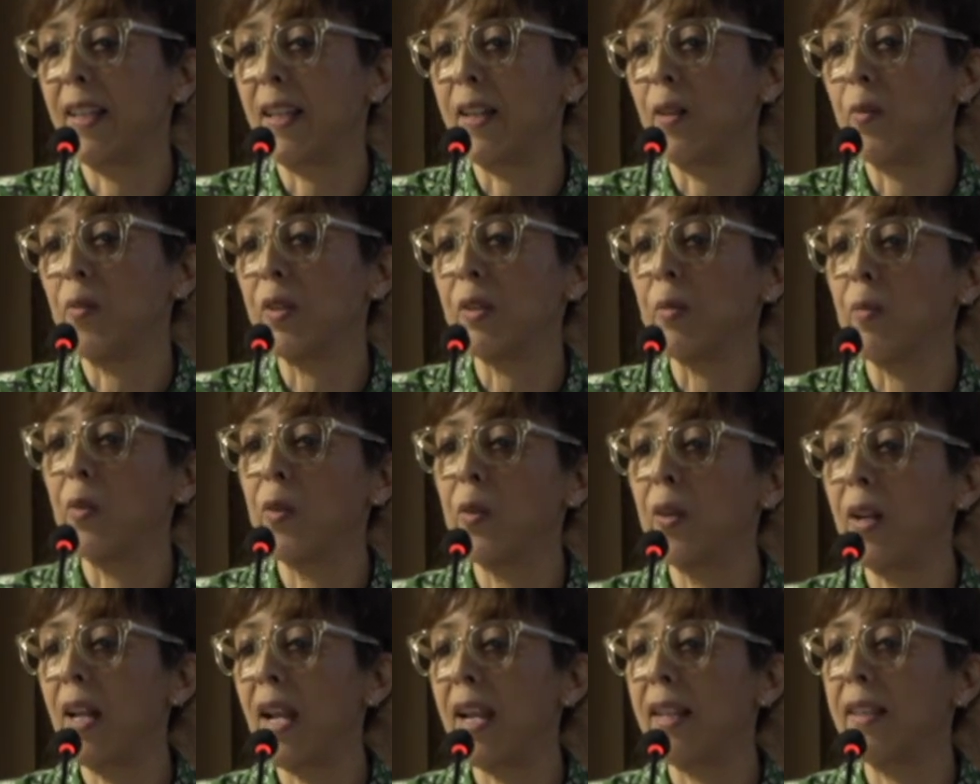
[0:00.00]
that it was
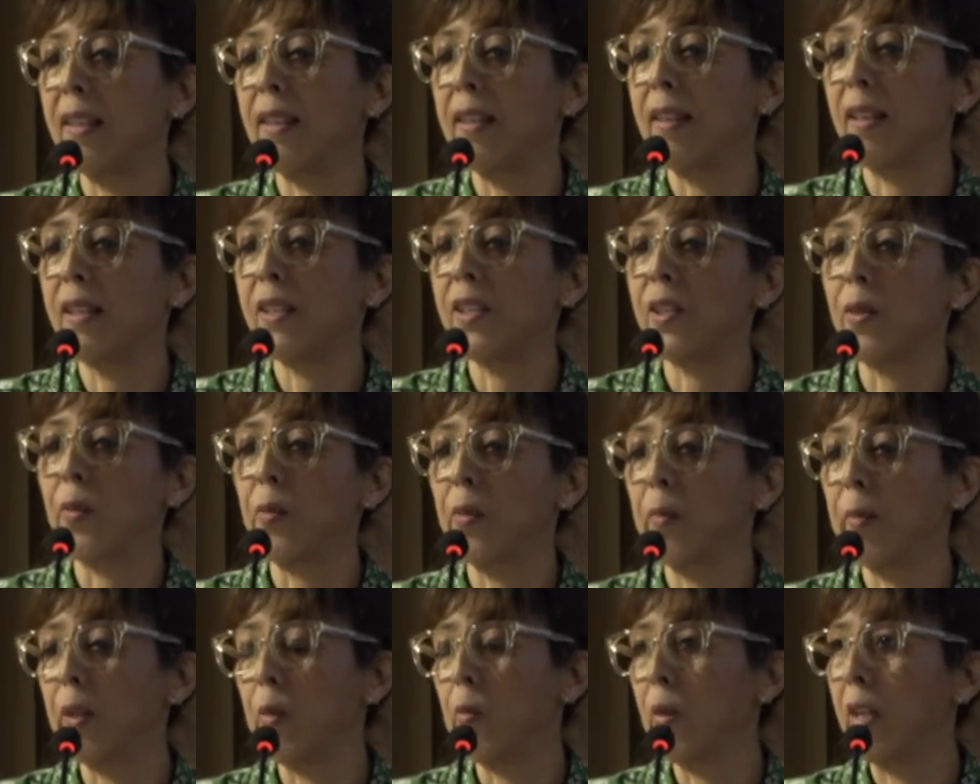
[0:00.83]
more likely that she
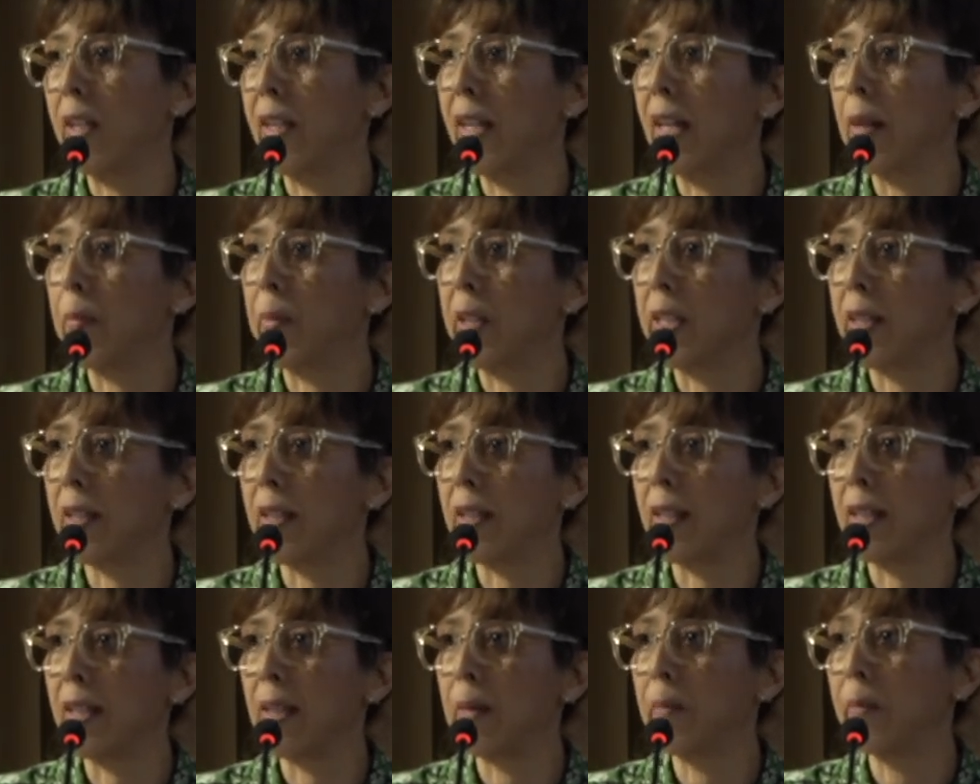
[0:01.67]
would be wearing a
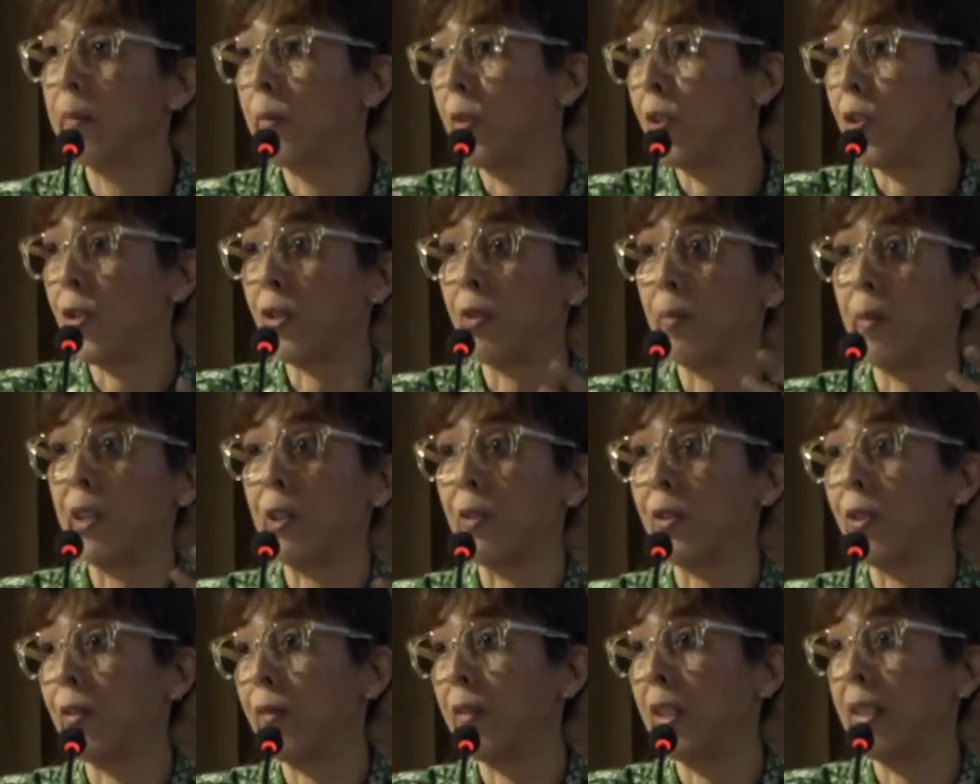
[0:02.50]
bikini, just
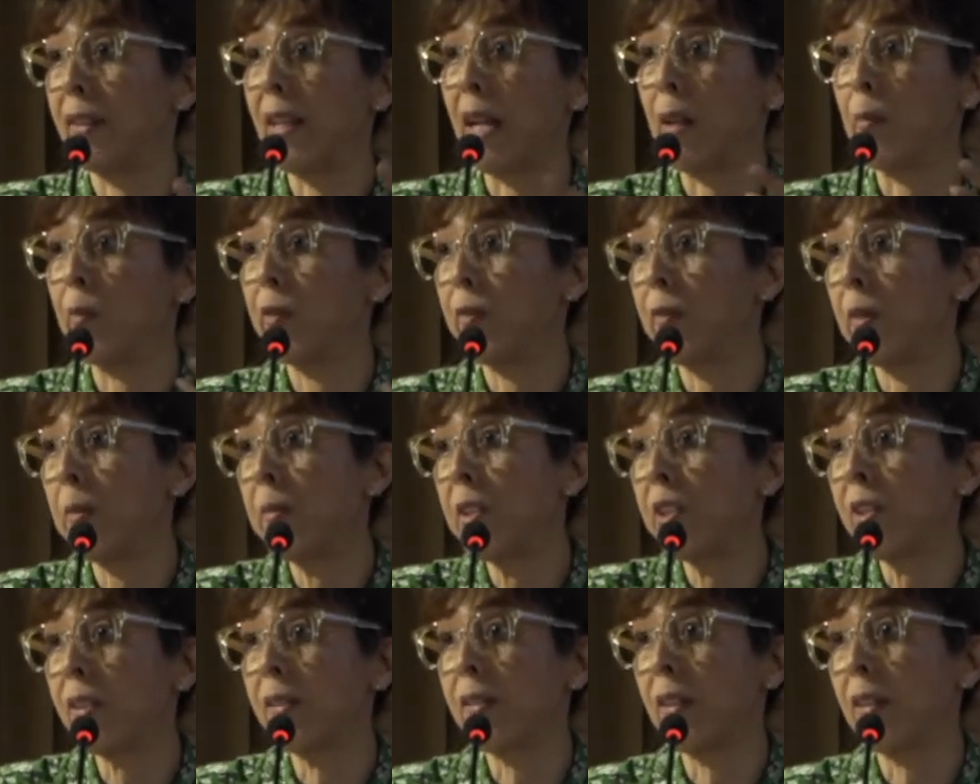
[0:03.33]
because of the type of
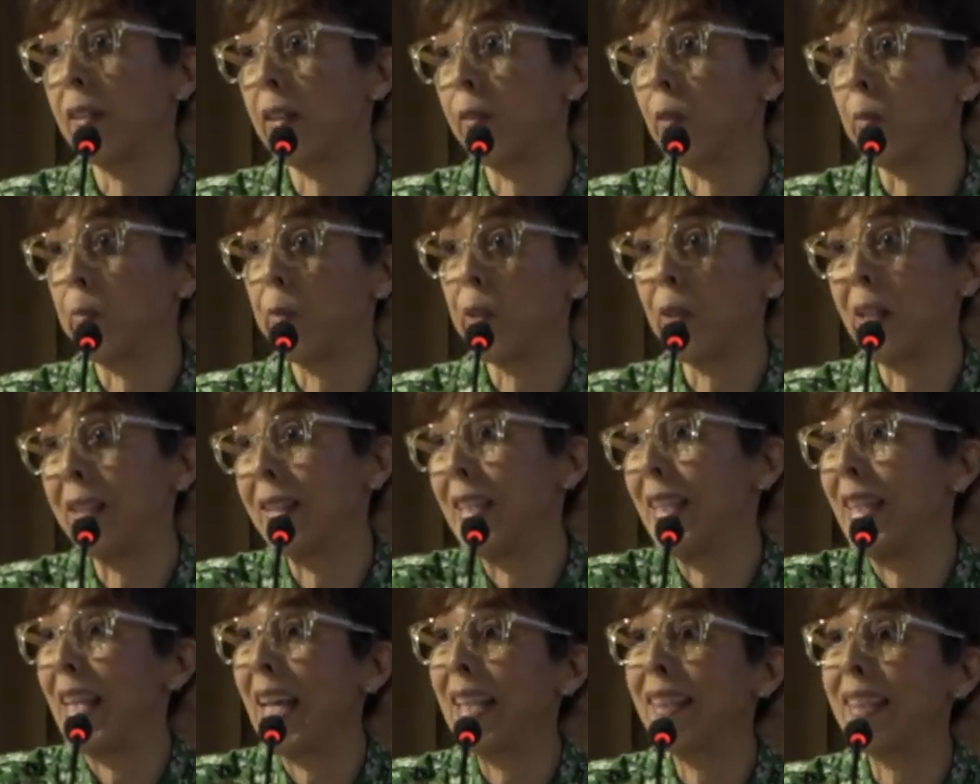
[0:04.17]
images that the computer, and the
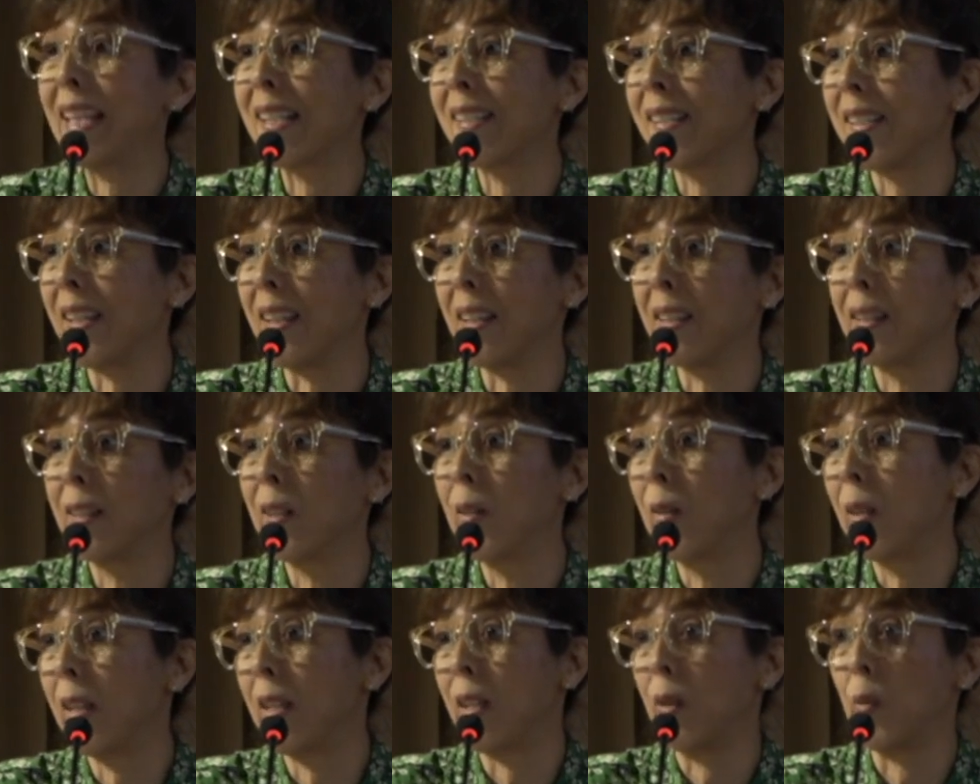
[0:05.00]
data set
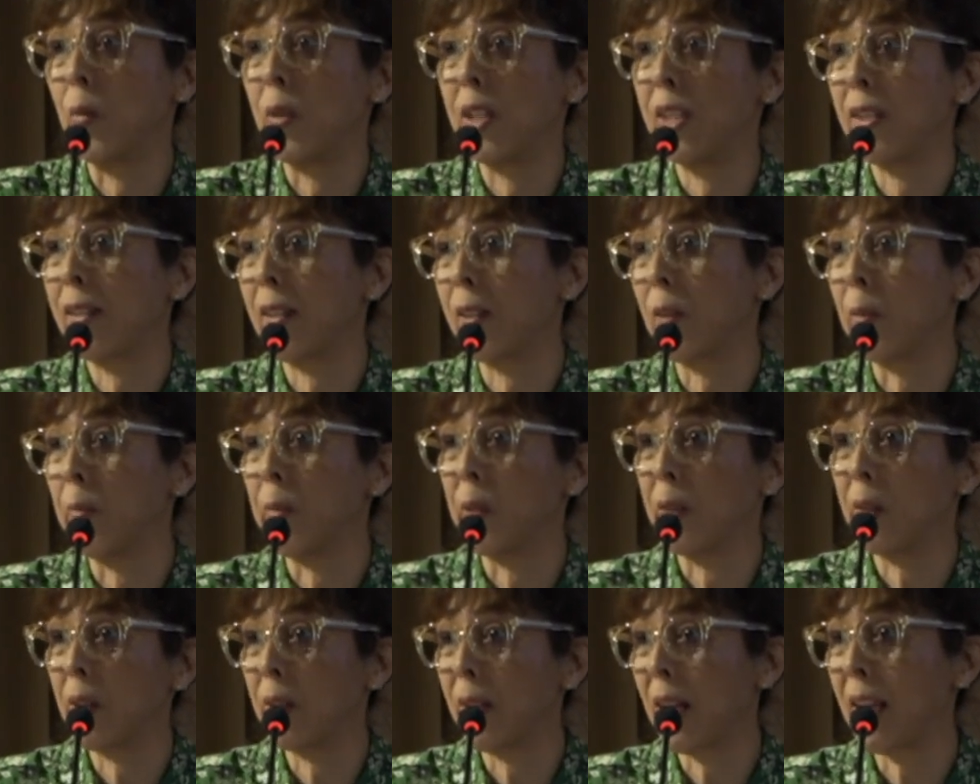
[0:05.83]
in which the
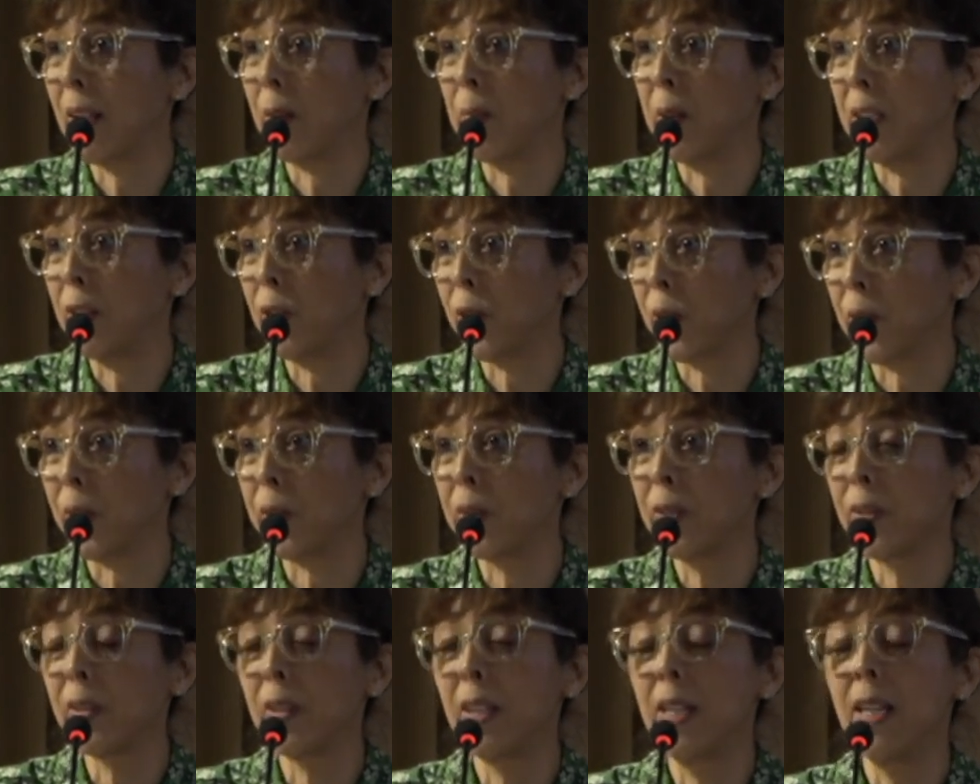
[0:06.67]
computer had been
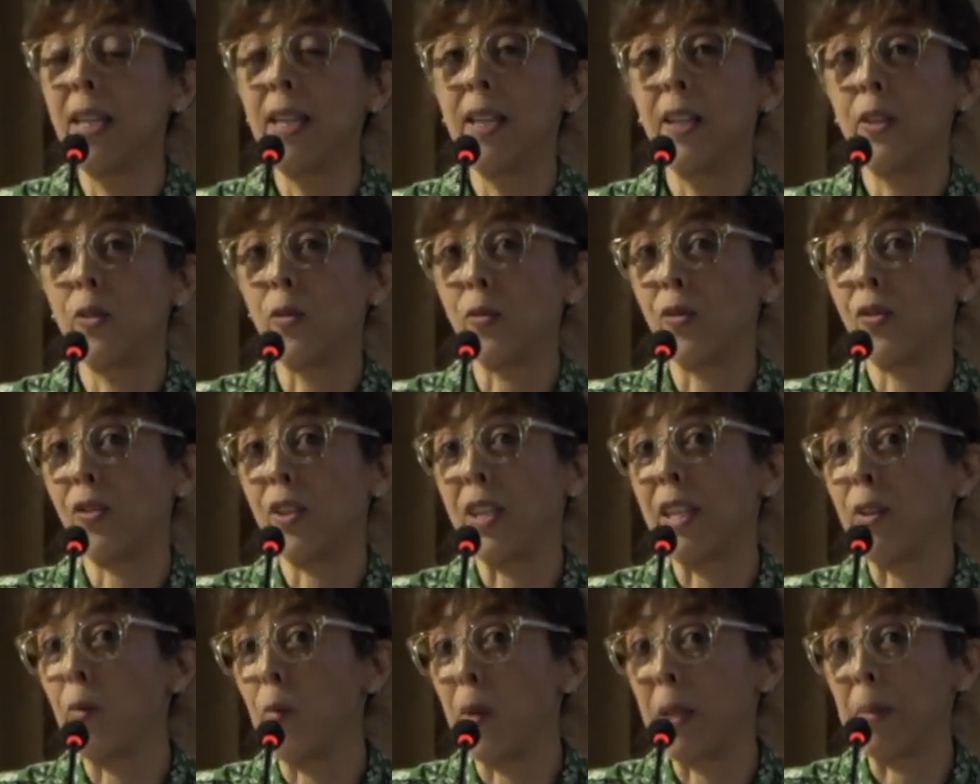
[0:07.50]
taught to
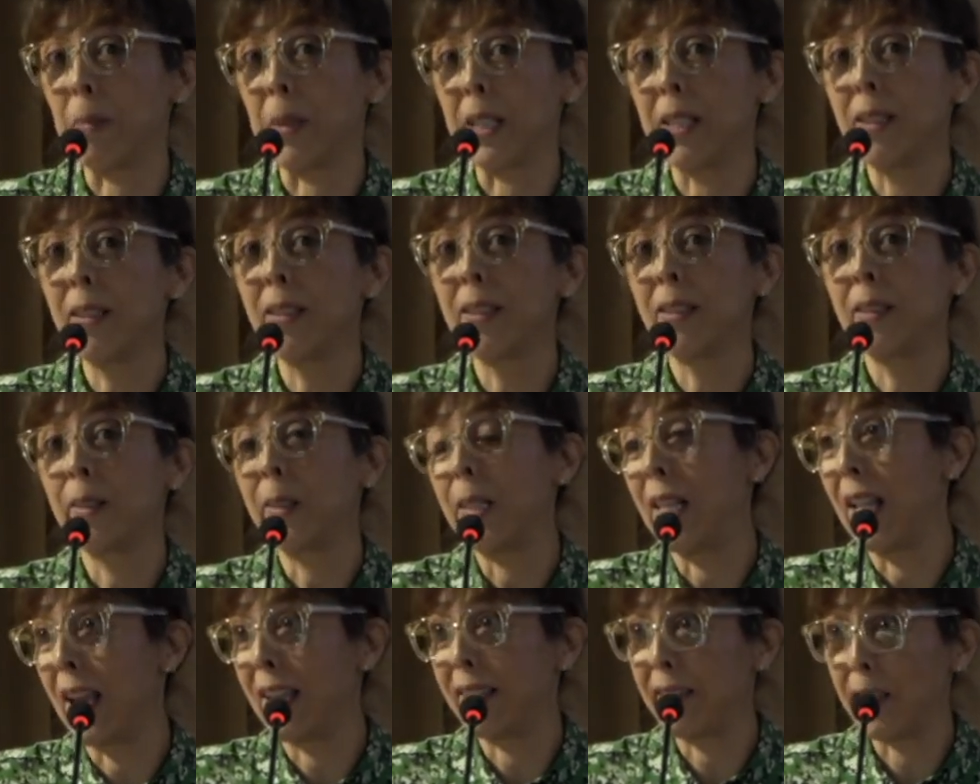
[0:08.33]
see women,
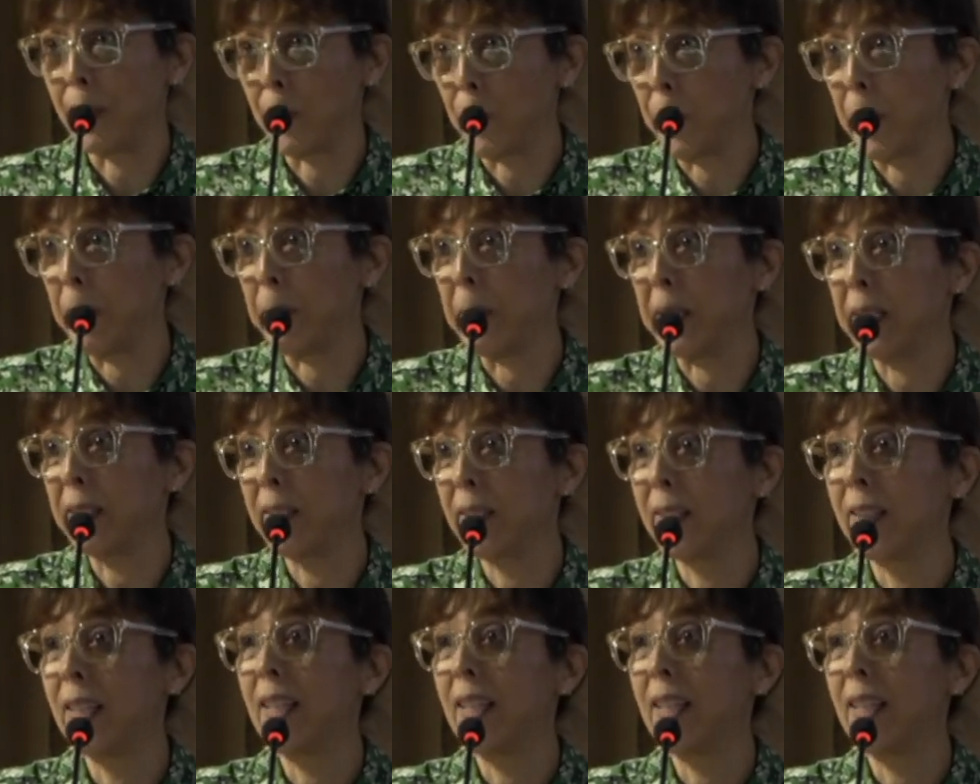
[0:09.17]
Latin women.